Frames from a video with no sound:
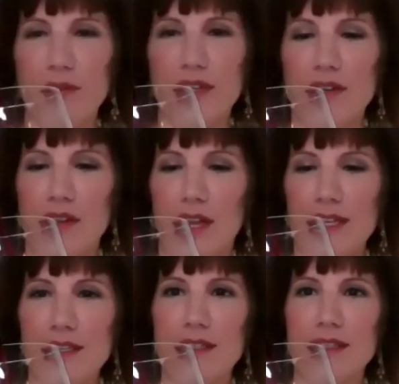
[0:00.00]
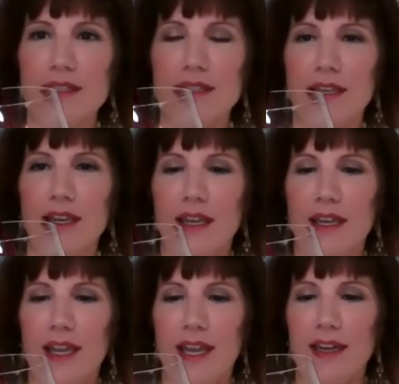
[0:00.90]
Riedel glasses.
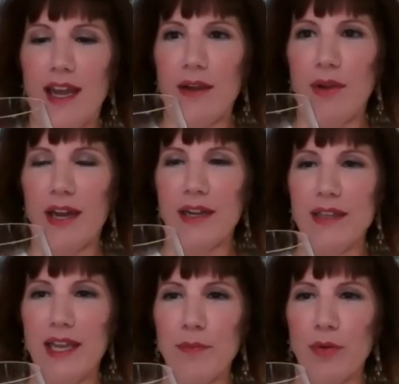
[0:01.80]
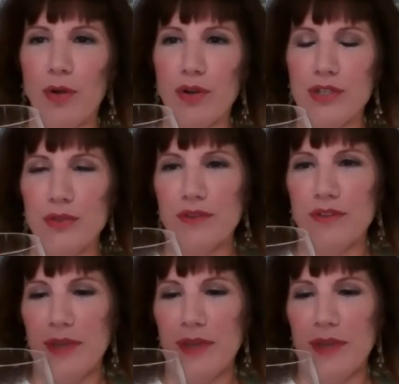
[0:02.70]
And ironically, I broke two of them